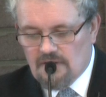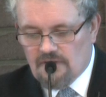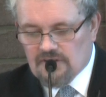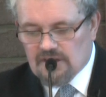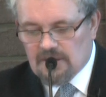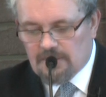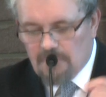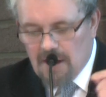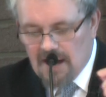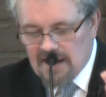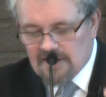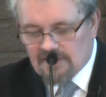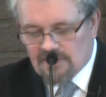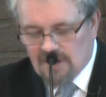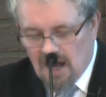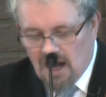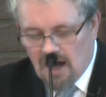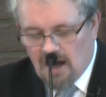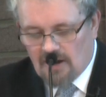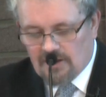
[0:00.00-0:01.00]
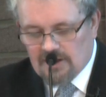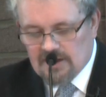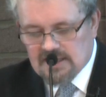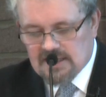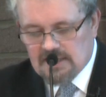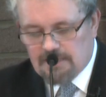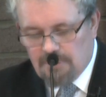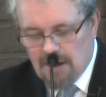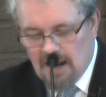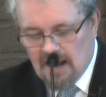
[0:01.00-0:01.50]
"For the bread of God
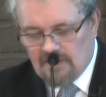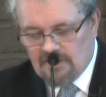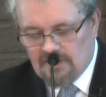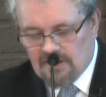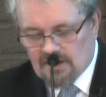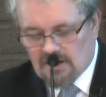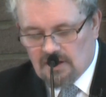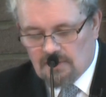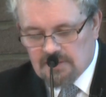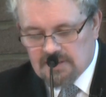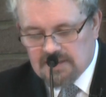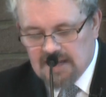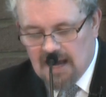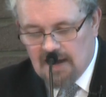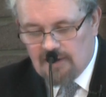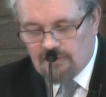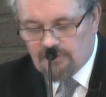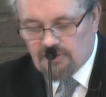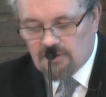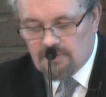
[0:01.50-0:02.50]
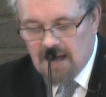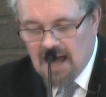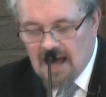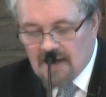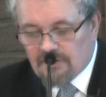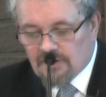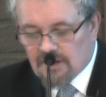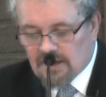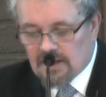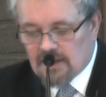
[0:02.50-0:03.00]
is the bread that comes down from
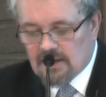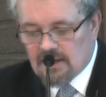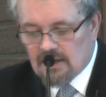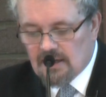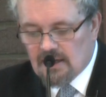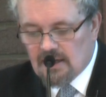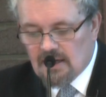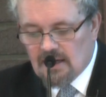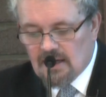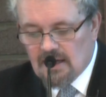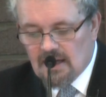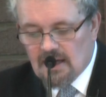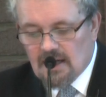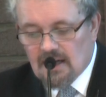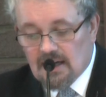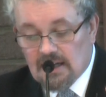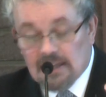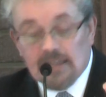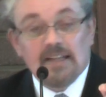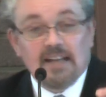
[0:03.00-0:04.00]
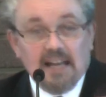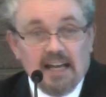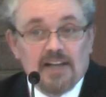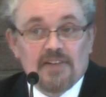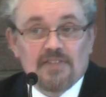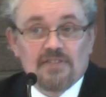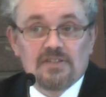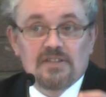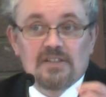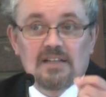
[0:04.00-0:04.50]
heaven and
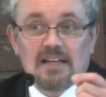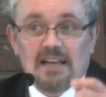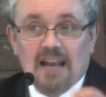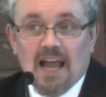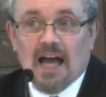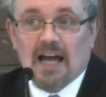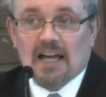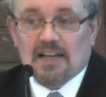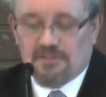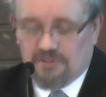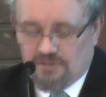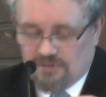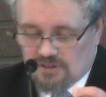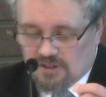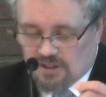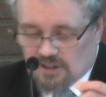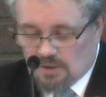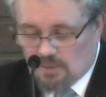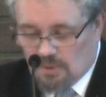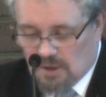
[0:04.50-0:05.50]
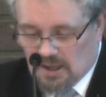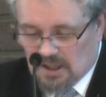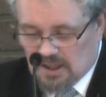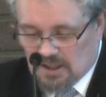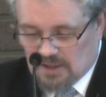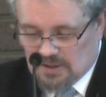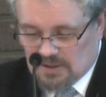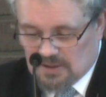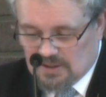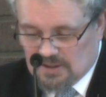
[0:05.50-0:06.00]
gives life to the
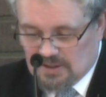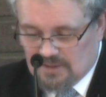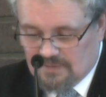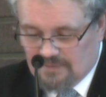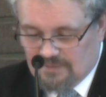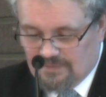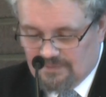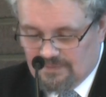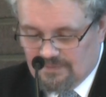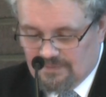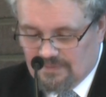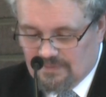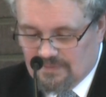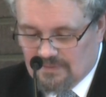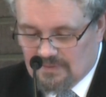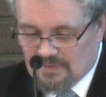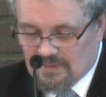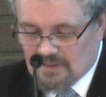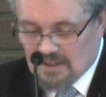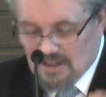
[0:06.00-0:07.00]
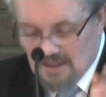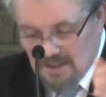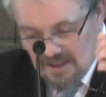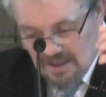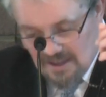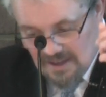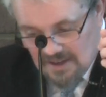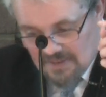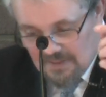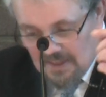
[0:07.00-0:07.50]
world."
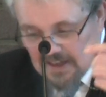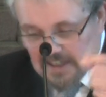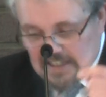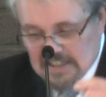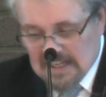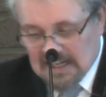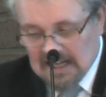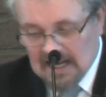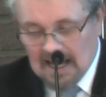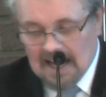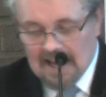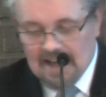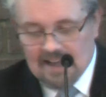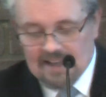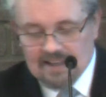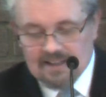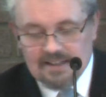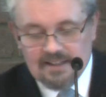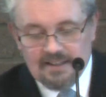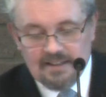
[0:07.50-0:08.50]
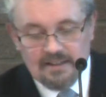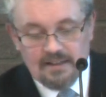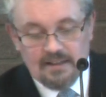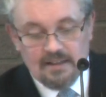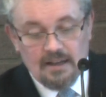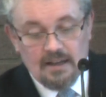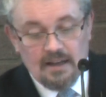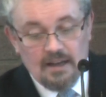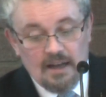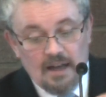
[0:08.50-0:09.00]
And then he declared,
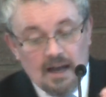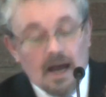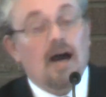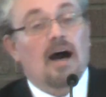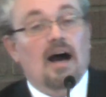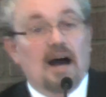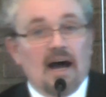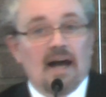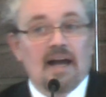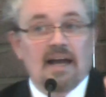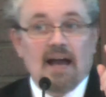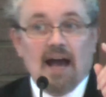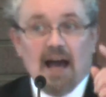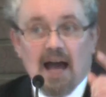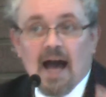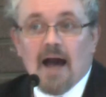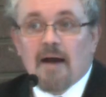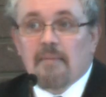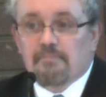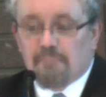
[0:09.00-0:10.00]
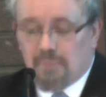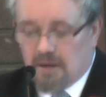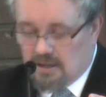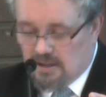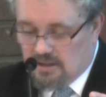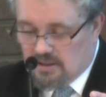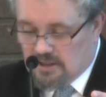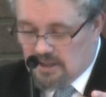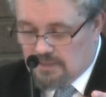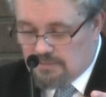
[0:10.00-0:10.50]
"I
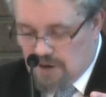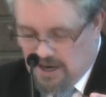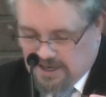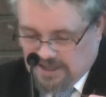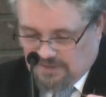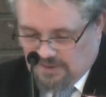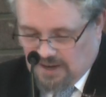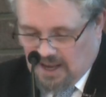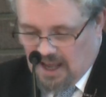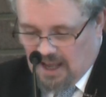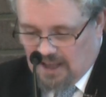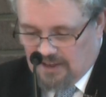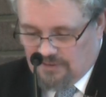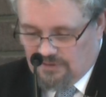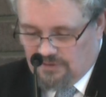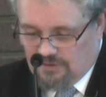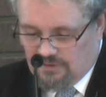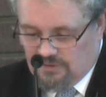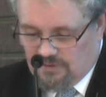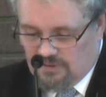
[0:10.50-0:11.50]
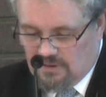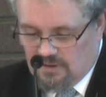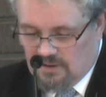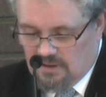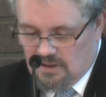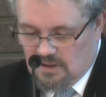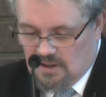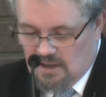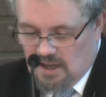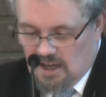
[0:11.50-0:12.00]
am the bread of life.
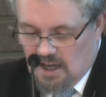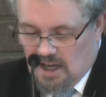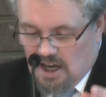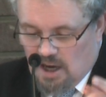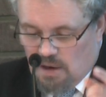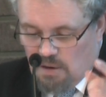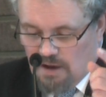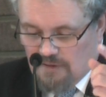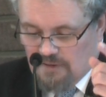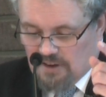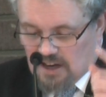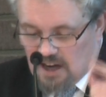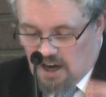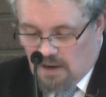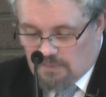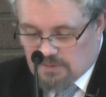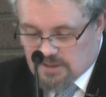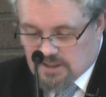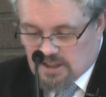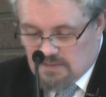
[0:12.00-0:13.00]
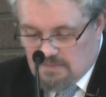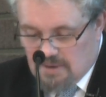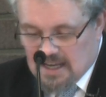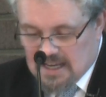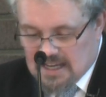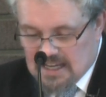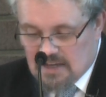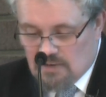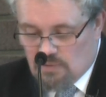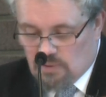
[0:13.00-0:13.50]
Whoever comes to
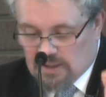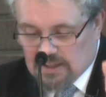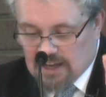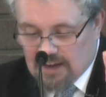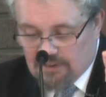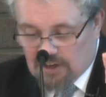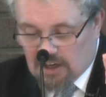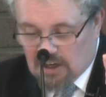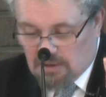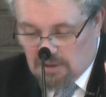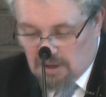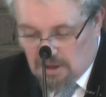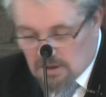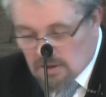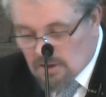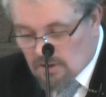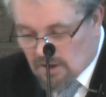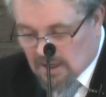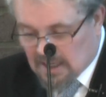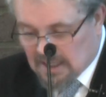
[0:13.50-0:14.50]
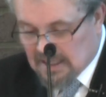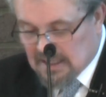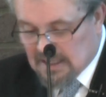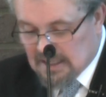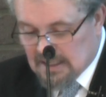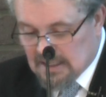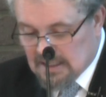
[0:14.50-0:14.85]
me will never go hungry.